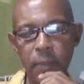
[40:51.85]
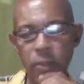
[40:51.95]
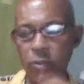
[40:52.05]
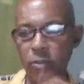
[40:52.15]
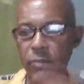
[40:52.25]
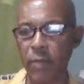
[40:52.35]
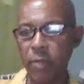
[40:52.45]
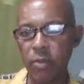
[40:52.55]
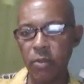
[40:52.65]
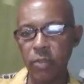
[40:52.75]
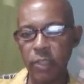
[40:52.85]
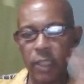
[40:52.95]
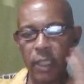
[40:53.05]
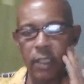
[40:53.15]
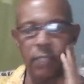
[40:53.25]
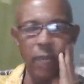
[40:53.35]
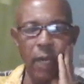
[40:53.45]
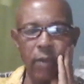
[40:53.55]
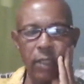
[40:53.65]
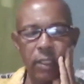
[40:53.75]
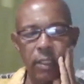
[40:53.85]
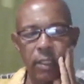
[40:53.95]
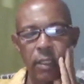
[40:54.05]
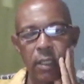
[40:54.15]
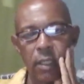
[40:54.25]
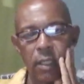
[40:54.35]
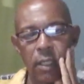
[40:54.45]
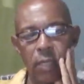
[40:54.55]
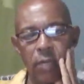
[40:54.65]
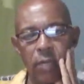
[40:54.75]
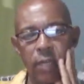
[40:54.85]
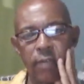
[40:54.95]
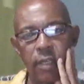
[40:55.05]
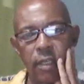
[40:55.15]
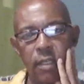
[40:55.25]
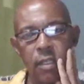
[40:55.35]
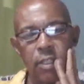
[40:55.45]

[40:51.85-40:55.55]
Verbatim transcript: so you could probably go to a shelter in Barrouallie or or whatever.